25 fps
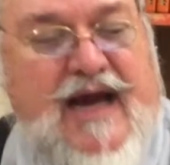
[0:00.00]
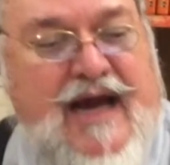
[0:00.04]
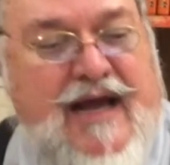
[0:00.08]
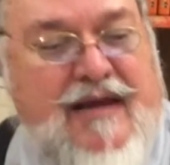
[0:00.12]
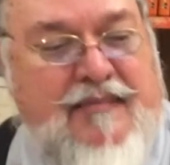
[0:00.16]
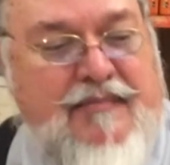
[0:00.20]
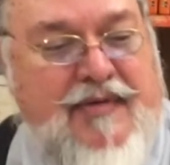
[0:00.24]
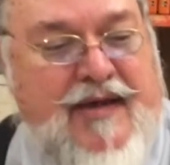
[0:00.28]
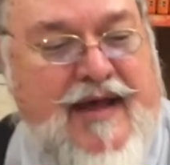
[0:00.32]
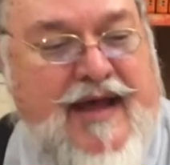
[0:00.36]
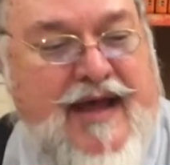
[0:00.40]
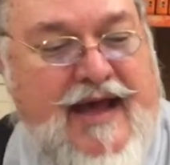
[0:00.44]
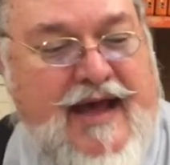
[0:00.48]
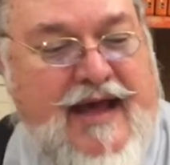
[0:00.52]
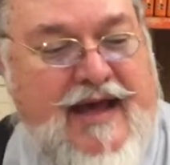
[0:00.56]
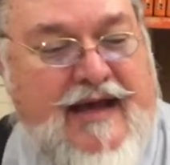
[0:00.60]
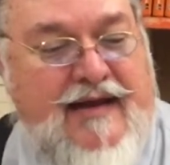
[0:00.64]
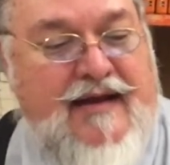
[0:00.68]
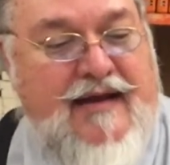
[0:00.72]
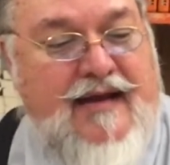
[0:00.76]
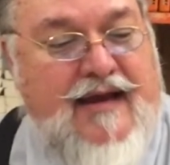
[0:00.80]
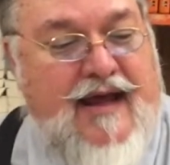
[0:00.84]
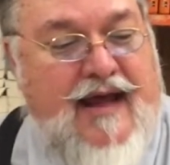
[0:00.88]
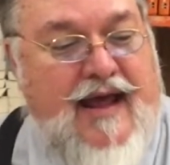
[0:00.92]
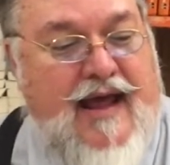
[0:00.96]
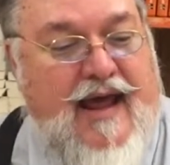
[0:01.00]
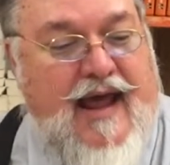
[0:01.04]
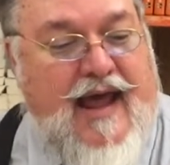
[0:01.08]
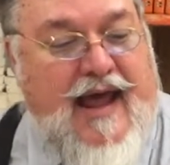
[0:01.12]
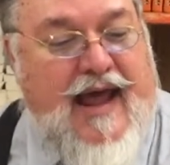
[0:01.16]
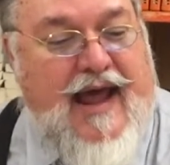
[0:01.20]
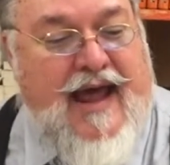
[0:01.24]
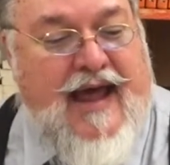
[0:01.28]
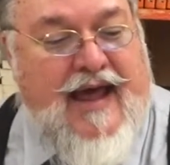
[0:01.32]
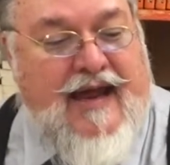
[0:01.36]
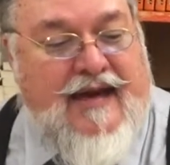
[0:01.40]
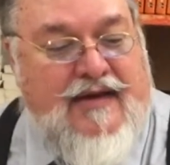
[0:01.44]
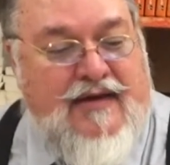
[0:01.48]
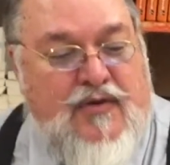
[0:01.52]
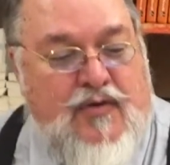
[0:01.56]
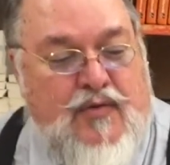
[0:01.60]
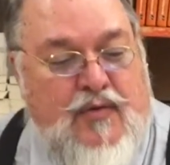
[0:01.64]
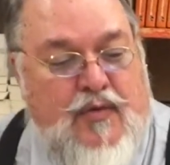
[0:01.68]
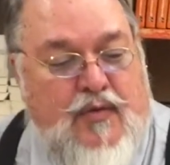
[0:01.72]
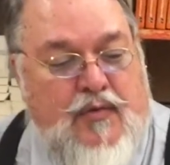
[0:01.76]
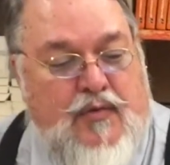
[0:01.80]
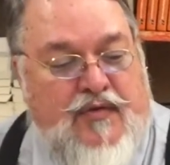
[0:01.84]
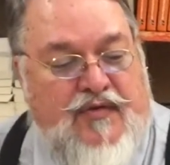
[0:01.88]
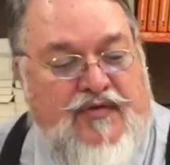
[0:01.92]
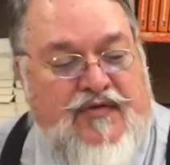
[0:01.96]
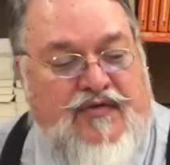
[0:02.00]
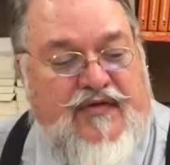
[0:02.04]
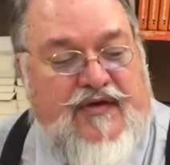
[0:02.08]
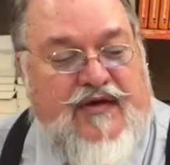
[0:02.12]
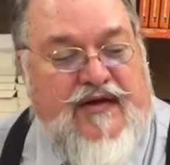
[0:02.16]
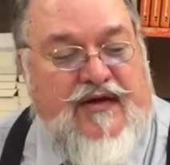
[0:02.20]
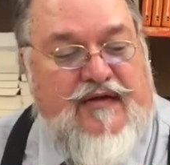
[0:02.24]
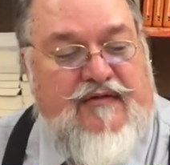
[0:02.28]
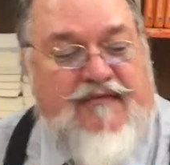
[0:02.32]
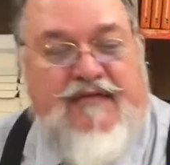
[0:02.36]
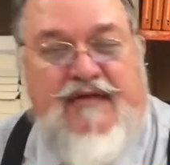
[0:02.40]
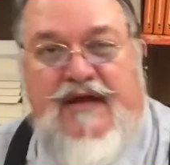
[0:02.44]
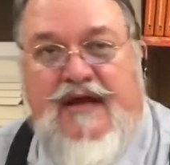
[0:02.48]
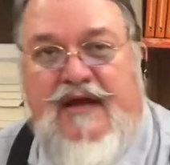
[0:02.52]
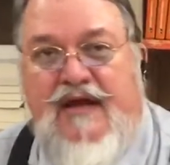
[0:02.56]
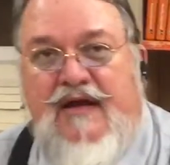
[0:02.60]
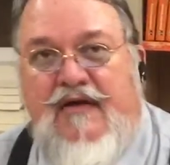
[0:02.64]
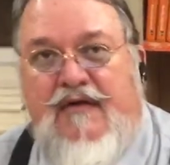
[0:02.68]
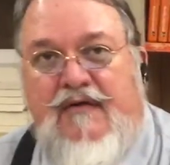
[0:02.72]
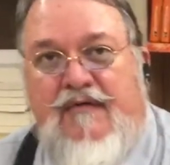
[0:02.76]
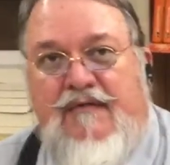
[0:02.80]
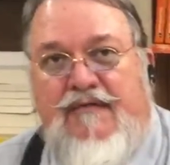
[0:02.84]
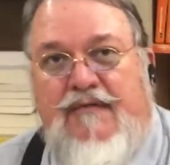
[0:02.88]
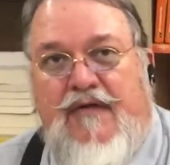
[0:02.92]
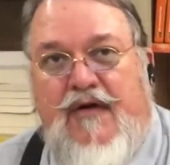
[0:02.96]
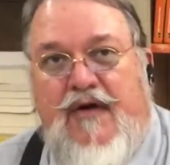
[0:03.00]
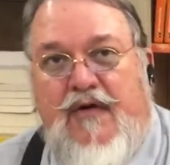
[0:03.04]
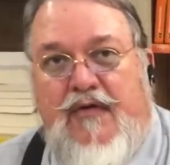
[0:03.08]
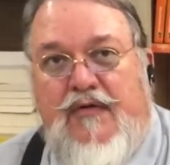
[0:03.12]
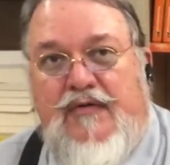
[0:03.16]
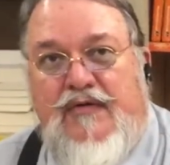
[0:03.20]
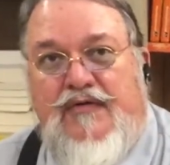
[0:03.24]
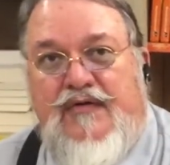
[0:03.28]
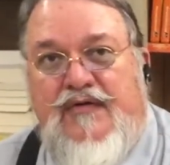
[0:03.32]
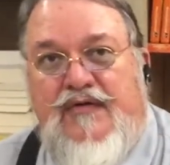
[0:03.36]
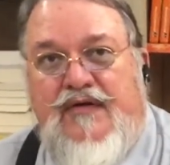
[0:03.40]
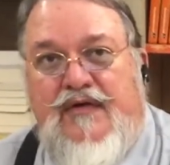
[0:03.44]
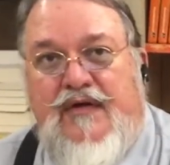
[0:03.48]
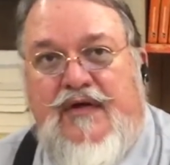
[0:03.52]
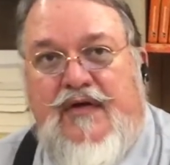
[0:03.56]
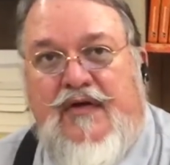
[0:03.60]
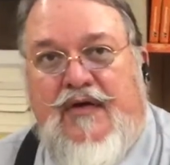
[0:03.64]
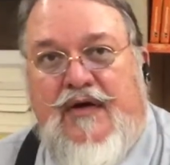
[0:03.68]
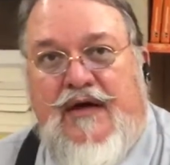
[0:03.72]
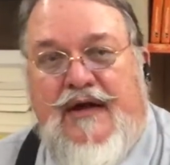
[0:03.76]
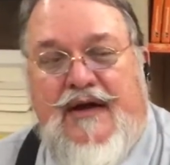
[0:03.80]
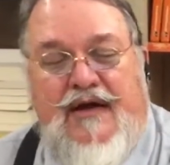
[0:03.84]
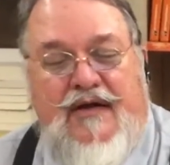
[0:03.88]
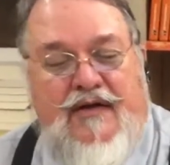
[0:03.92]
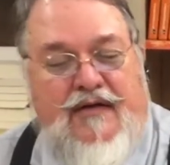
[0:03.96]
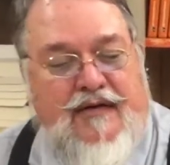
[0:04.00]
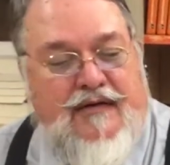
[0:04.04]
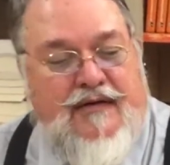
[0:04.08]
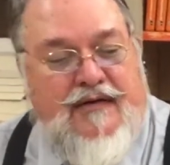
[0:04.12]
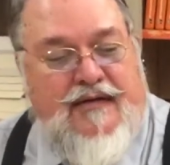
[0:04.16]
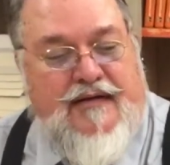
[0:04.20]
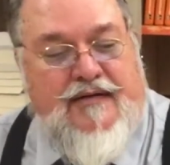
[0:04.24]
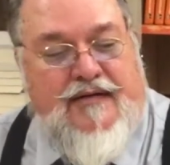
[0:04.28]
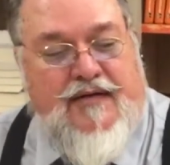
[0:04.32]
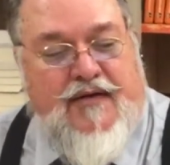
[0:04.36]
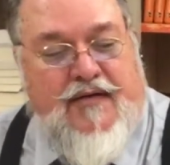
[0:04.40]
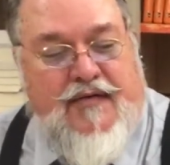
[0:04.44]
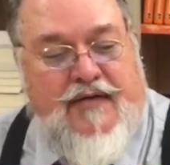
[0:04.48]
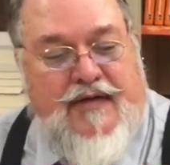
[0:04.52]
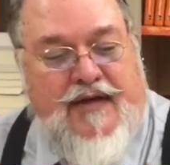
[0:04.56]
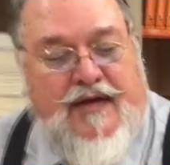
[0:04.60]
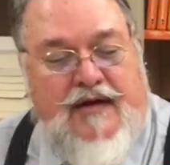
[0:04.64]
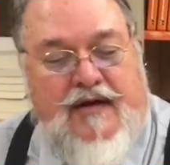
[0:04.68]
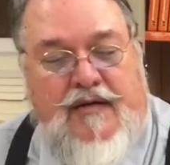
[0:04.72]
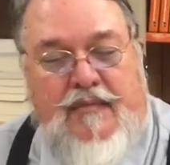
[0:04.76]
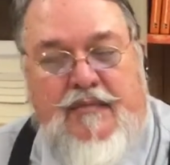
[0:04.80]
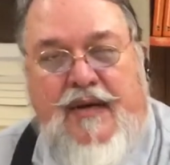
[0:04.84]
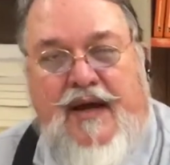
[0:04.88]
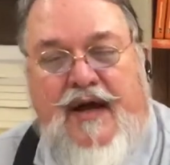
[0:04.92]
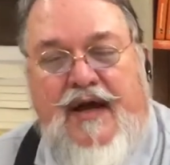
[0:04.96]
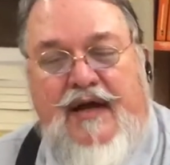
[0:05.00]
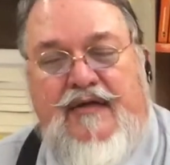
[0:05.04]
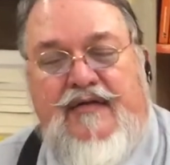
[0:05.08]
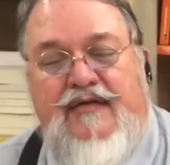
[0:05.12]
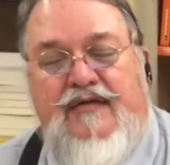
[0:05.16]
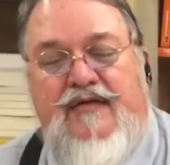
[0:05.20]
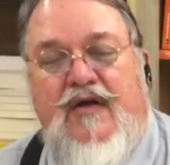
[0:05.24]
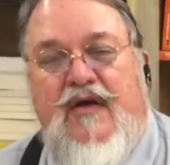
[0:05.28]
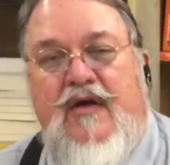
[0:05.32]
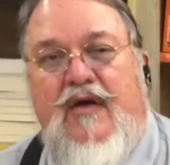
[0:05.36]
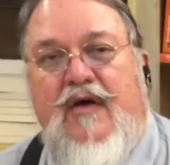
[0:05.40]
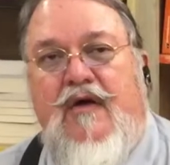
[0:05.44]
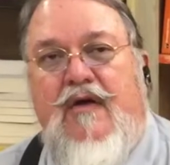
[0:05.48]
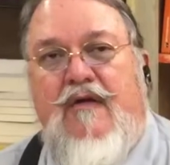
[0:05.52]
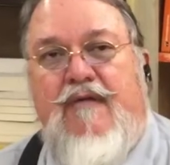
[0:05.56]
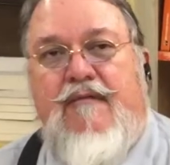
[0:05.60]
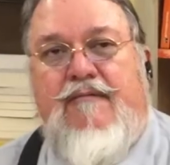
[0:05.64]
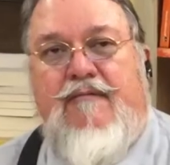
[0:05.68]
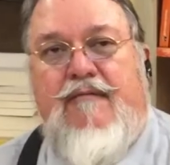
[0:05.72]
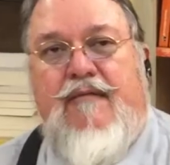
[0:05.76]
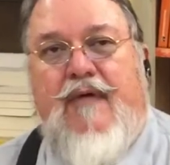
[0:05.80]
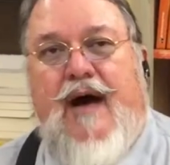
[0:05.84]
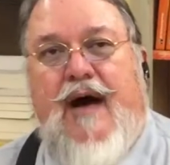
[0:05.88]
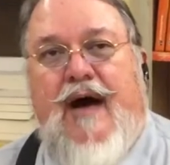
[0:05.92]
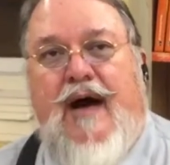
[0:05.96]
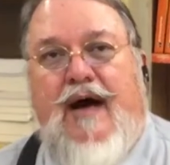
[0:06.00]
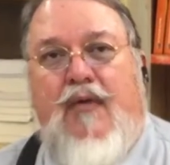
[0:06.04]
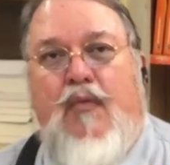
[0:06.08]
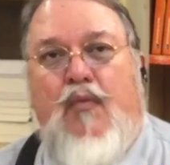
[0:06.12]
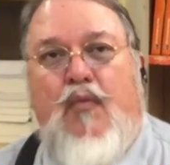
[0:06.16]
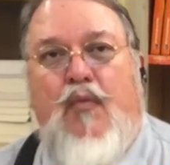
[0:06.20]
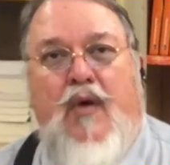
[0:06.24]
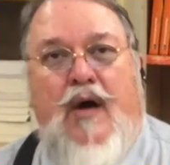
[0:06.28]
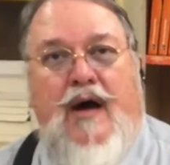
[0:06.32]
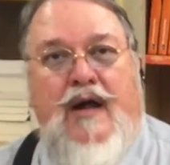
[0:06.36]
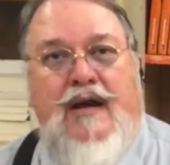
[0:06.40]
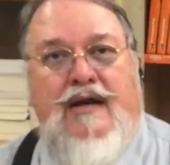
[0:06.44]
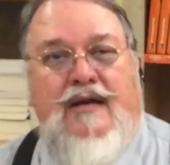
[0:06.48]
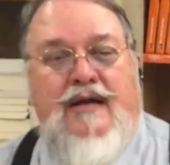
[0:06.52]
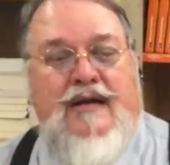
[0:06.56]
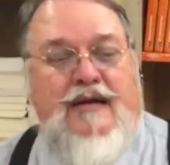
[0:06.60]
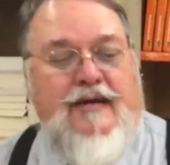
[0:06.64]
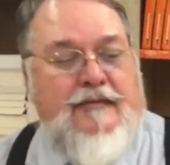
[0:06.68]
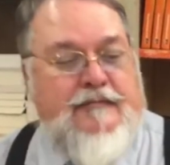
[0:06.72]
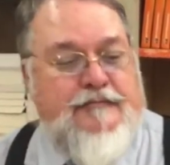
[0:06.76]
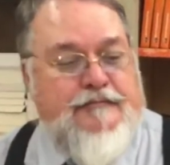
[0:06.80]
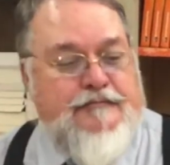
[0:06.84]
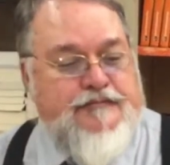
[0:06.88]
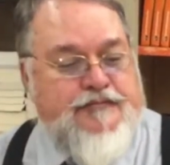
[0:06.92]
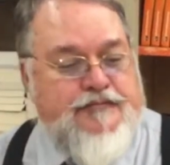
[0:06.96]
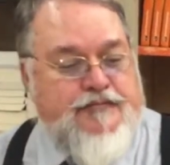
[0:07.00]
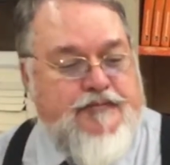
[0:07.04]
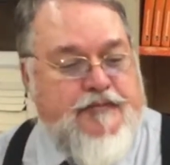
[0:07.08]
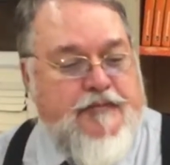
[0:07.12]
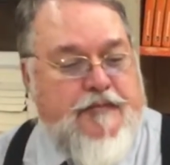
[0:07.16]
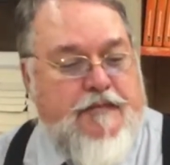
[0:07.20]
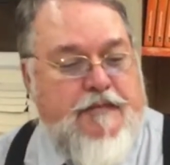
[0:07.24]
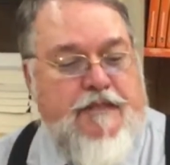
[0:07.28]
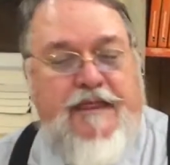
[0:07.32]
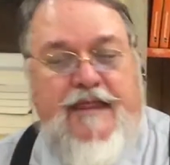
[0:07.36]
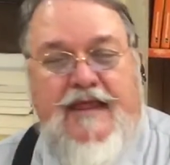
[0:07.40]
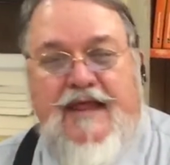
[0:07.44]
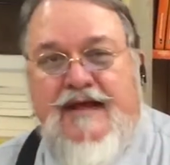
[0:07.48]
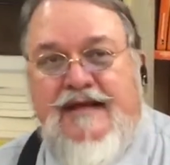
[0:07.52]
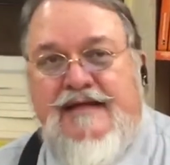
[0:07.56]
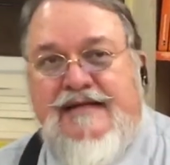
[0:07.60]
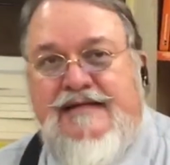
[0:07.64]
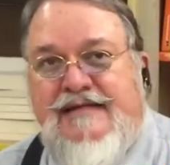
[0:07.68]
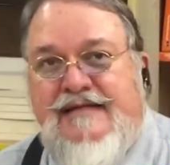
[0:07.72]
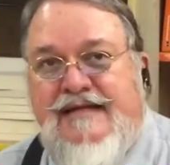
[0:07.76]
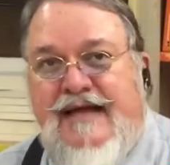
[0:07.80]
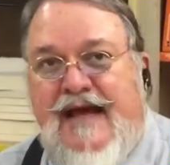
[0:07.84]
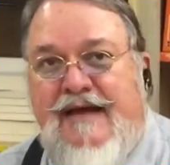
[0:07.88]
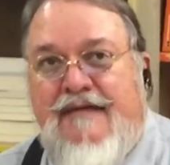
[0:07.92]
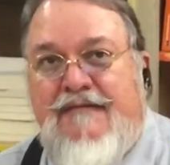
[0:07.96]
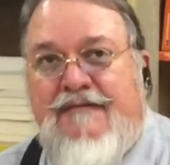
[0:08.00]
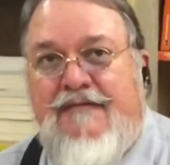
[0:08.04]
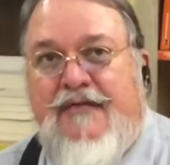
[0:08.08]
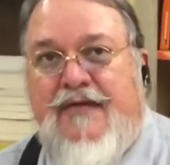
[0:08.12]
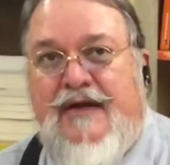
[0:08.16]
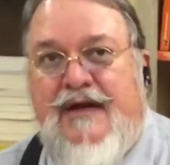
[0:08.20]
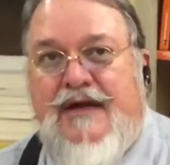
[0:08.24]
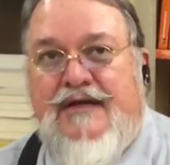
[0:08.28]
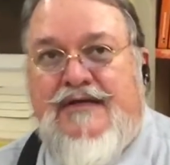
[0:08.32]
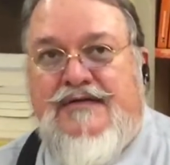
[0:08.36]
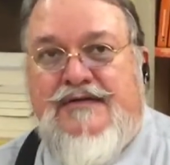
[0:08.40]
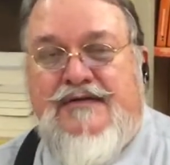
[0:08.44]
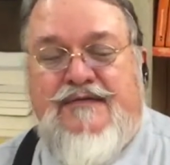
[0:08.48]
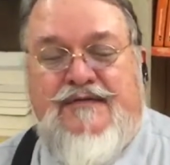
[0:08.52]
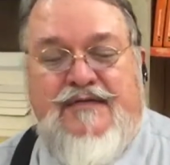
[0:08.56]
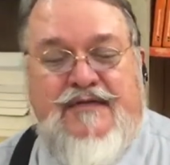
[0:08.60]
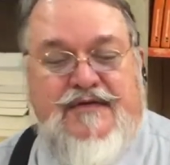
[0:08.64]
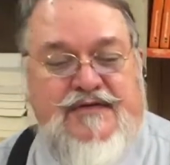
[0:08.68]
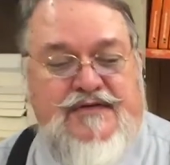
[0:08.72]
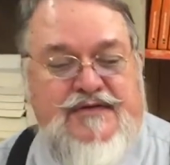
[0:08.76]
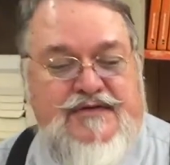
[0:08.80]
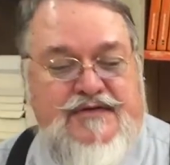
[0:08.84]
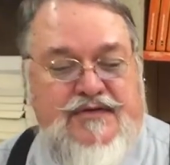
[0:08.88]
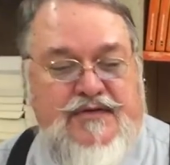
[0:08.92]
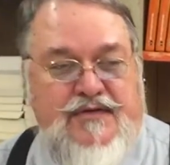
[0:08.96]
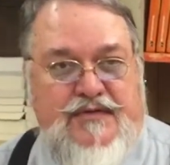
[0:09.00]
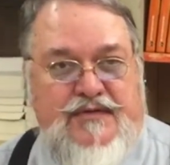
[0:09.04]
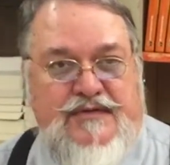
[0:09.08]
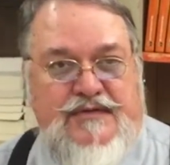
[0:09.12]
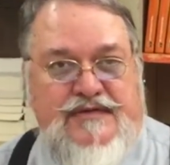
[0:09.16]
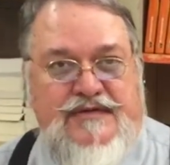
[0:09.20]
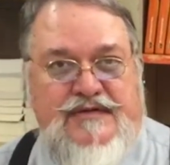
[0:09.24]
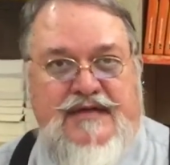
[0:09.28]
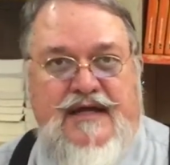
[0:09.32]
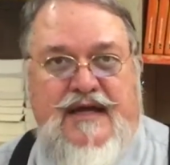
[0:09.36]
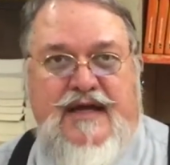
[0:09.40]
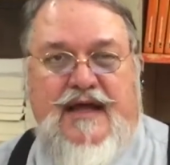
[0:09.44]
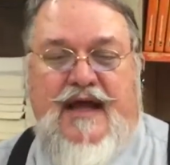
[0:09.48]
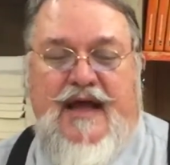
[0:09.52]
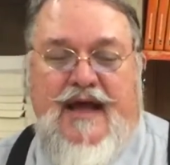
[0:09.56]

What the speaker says: iPad, and you will receive earphones or the earbuds, one set for each of your students.